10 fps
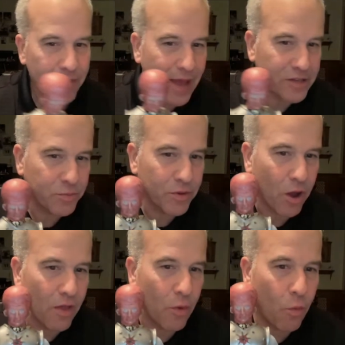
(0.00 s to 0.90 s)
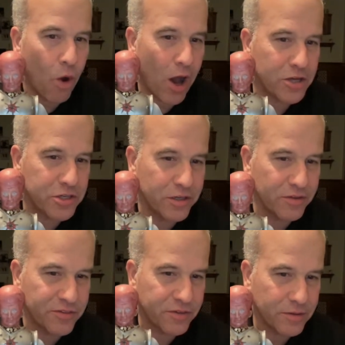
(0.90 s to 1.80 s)
That's with all the
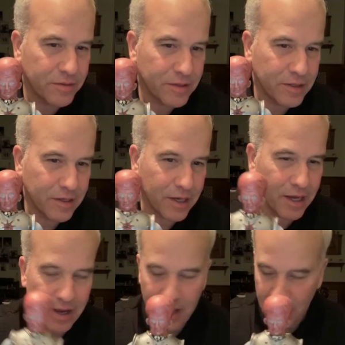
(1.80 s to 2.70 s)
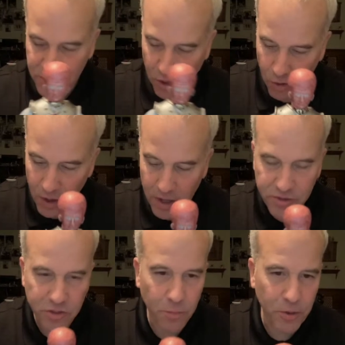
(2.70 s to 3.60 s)
washes. Okay. So
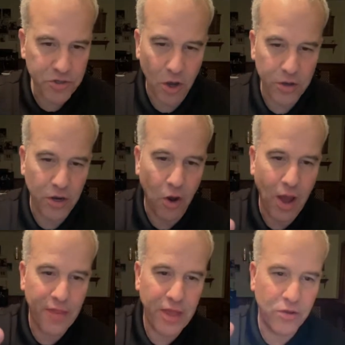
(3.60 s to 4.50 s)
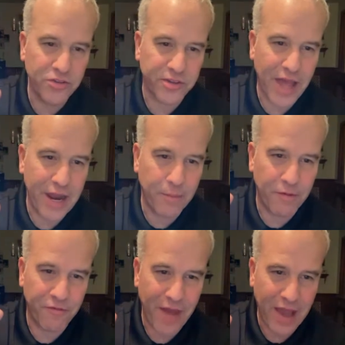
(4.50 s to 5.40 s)
Super Joe, you know how they use light up
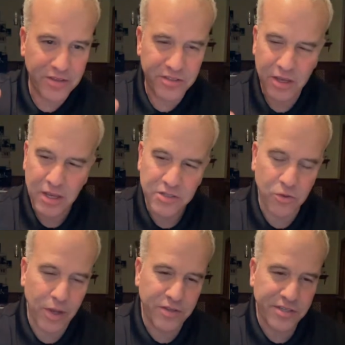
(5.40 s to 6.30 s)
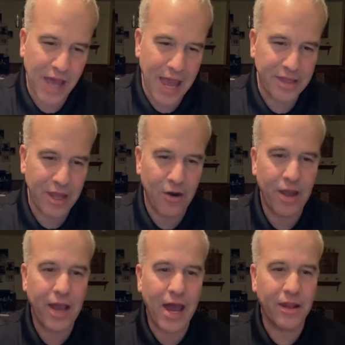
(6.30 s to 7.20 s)
effects? So inside there,
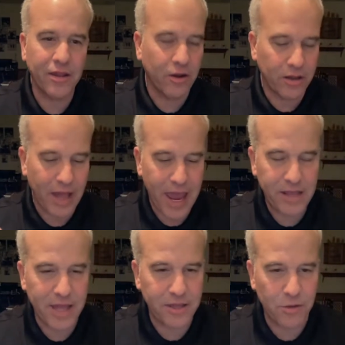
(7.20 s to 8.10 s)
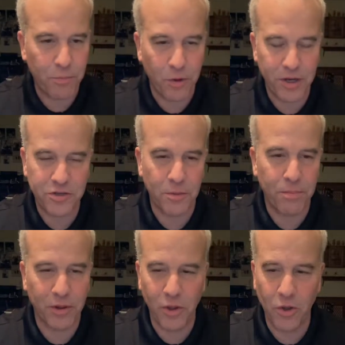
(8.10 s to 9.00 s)
I got a little light that you put into
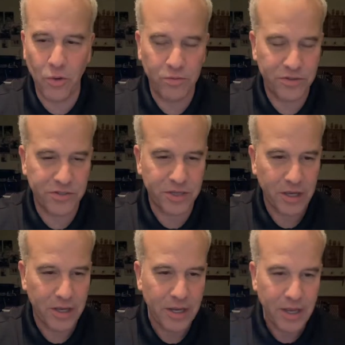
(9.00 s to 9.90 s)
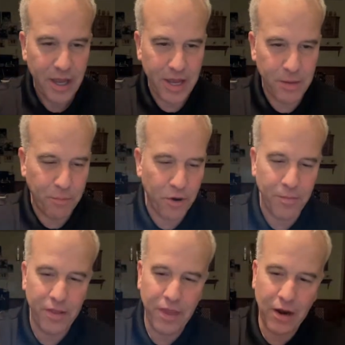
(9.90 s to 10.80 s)
balloons, and you put
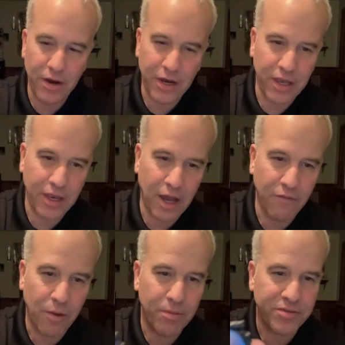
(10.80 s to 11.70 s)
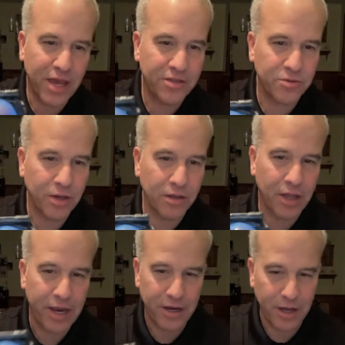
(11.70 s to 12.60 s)
them in there and it can cover up his head so it can
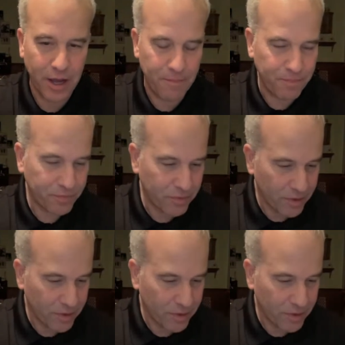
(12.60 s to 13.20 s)
light it up.